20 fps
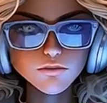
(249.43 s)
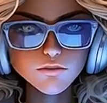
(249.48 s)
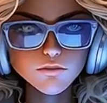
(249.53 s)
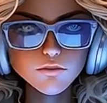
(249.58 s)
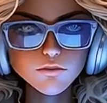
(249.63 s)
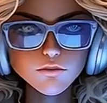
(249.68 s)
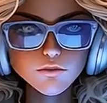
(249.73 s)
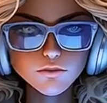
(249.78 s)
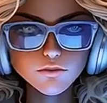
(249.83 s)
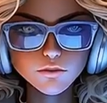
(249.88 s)

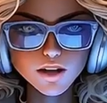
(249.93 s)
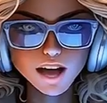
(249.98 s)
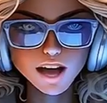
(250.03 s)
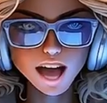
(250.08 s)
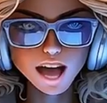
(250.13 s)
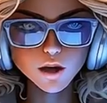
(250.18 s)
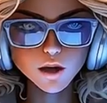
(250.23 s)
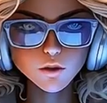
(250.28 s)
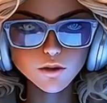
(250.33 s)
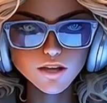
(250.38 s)
also
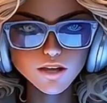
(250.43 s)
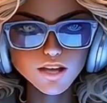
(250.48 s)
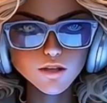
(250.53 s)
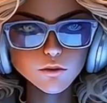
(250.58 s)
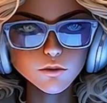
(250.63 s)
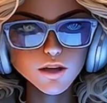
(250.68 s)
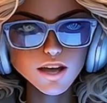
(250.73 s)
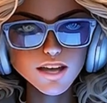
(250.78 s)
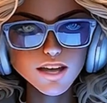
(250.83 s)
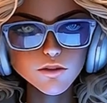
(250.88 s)
measures the
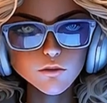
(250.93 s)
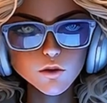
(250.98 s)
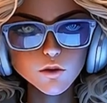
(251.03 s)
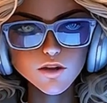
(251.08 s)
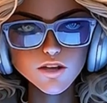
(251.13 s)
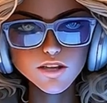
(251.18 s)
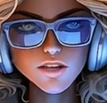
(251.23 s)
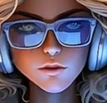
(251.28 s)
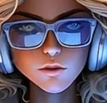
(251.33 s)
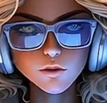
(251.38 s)
effects of
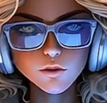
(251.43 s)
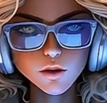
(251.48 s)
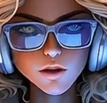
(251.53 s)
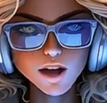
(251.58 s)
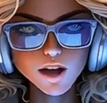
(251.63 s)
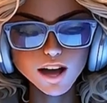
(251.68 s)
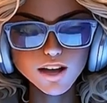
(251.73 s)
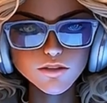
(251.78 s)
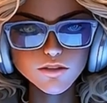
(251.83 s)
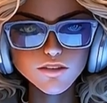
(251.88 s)
branding of
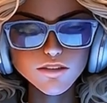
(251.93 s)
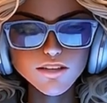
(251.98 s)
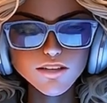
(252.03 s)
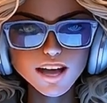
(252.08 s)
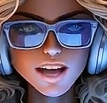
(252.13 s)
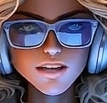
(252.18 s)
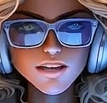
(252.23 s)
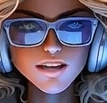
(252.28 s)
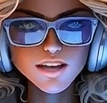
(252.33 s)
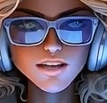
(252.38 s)
which
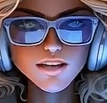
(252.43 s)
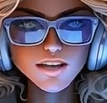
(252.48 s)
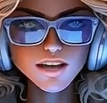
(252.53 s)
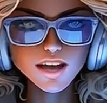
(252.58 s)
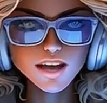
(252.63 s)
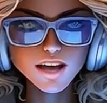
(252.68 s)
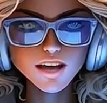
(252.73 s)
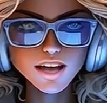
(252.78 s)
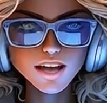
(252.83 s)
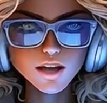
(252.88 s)
consumers are
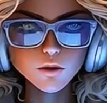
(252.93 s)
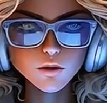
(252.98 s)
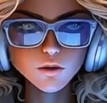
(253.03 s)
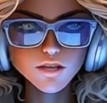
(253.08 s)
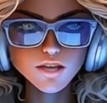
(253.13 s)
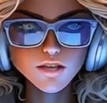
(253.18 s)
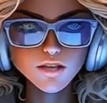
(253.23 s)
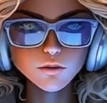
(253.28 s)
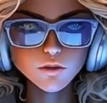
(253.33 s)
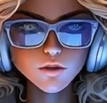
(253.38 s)
not even
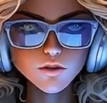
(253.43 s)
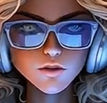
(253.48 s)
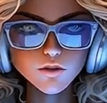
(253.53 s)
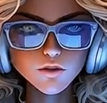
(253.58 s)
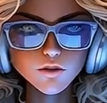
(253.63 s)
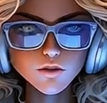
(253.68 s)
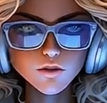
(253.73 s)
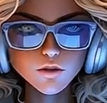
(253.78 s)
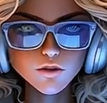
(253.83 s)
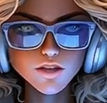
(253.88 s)
aware.
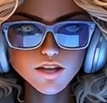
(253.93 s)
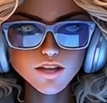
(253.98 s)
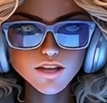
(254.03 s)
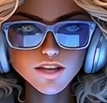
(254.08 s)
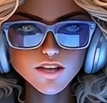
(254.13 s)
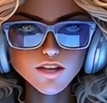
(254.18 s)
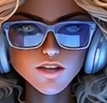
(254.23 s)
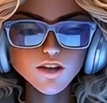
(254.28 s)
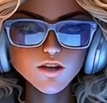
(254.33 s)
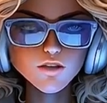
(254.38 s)

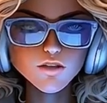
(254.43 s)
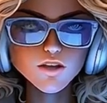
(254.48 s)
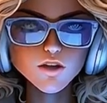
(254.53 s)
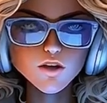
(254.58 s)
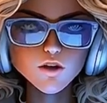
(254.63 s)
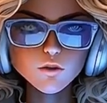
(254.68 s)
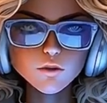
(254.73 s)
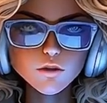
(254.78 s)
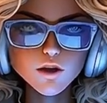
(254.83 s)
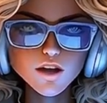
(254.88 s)

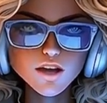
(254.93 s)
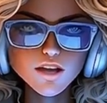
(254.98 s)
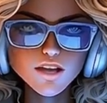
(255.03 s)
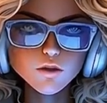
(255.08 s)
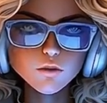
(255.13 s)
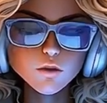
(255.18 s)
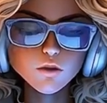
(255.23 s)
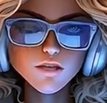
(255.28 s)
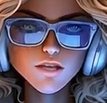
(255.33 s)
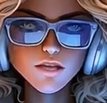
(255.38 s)
Entertainment.
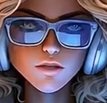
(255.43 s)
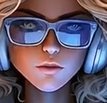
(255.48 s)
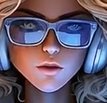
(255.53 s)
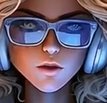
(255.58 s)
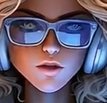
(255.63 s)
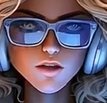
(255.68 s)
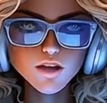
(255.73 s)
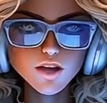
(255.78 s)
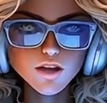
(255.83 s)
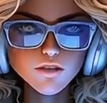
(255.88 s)

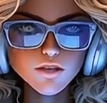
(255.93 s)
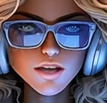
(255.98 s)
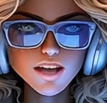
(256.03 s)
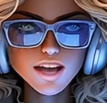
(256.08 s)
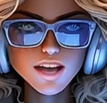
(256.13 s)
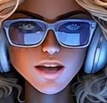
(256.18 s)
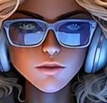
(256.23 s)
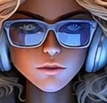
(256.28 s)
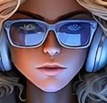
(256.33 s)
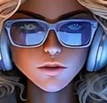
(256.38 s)
Consumers
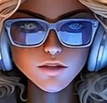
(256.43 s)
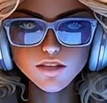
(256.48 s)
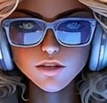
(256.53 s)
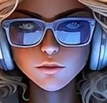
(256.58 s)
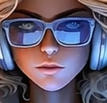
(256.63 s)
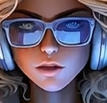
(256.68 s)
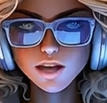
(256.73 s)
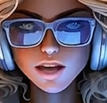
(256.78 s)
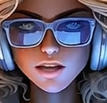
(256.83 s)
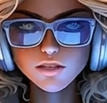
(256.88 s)
know when they are
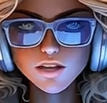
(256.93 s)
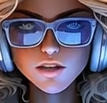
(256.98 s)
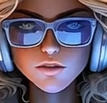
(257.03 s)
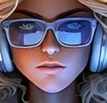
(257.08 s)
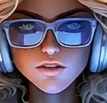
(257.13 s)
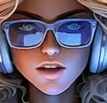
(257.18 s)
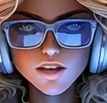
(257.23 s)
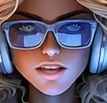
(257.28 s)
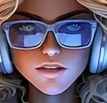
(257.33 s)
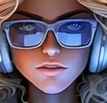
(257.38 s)
being
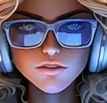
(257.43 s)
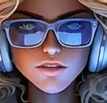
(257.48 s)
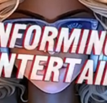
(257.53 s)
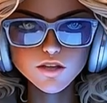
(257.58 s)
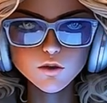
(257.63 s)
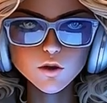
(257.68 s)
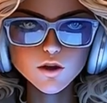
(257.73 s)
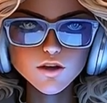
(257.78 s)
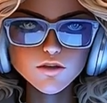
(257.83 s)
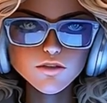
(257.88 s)
informed and when
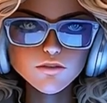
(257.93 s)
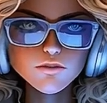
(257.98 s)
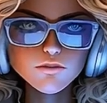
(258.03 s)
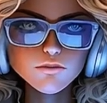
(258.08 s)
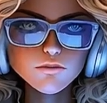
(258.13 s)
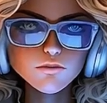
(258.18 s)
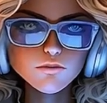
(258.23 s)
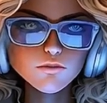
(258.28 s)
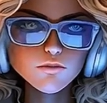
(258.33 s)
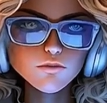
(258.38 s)
they are being
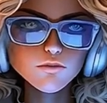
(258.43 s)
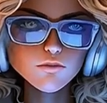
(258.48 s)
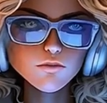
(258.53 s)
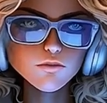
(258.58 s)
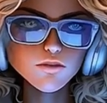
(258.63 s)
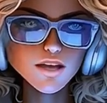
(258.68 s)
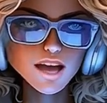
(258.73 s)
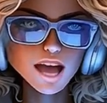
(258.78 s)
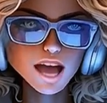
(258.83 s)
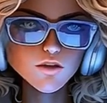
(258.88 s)

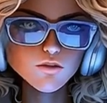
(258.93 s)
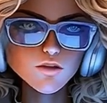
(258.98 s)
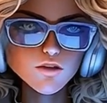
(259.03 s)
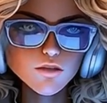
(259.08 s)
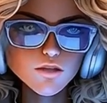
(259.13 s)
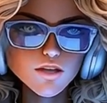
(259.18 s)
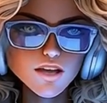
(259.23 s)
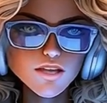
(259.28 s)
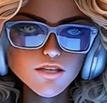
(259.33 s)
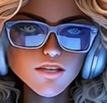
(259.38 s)
entertained, but they
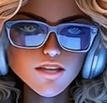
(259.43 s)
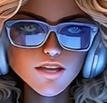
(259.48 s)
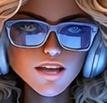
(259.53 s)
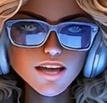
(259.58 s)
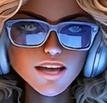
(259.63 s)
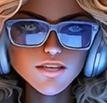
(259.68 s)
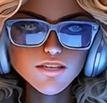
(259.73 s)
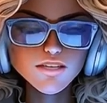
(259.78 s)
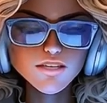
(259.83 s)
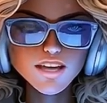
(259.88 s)
usually
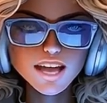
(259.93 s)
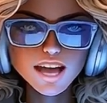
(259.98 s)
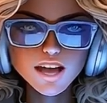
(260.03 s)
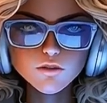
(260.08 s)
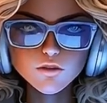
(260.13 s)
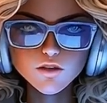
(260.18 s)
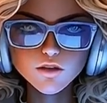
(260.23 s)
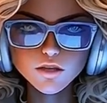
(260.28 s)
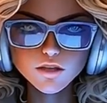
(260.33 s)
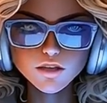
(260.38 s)
do not
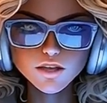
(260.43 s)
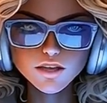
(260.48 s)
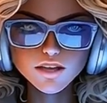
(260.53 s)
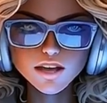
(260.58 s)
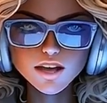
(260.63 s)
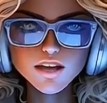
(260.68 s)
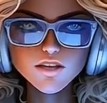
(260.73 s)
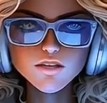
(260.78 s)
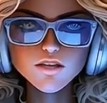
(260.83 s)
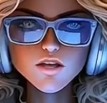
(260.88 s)
understand
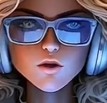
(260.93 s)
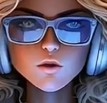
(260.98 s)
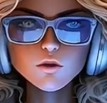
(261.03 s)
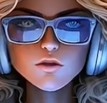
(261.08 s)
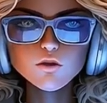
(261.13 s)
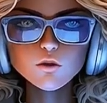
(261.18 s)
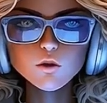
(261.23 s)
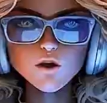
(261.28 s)
what it is about an